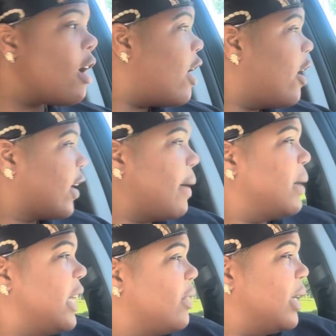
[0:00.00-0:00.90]
okay but
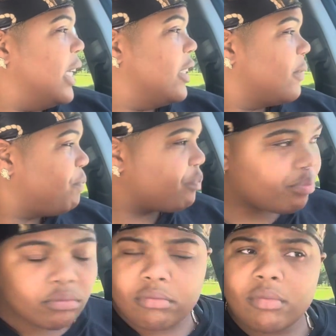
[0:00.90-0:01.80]
anyways
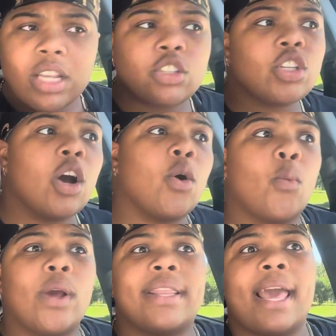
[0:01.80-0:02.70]
so
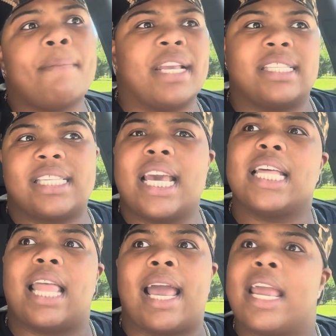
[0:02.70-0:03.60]
with that being said
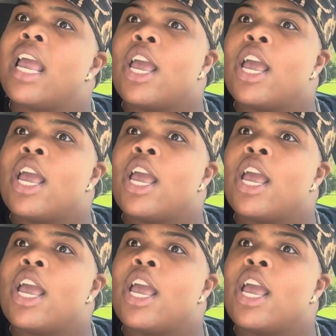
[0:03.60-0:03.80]
like